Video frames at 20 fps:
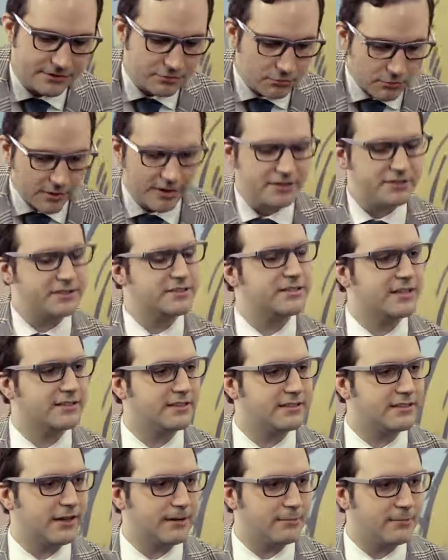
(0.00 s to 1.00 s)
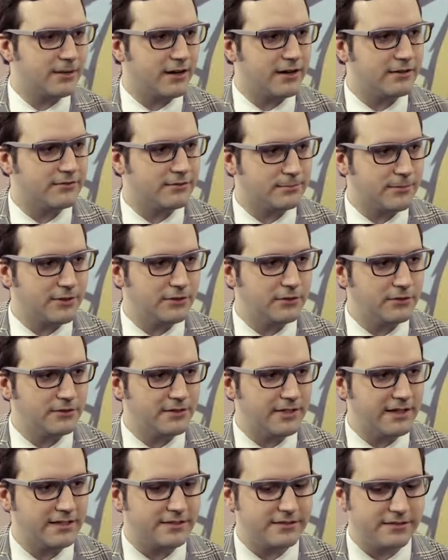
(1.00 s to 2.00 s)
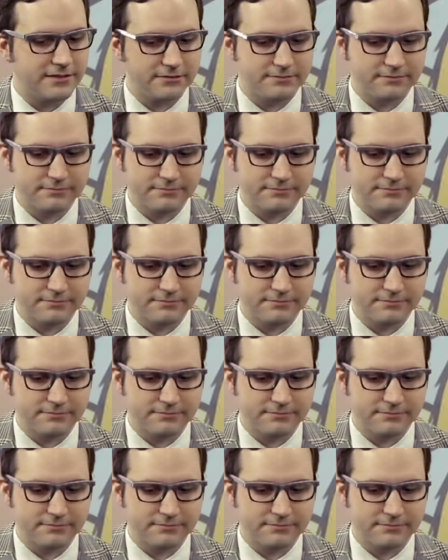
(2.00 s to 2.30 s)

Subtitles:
You want to just take the top card from the gold deck, Tim?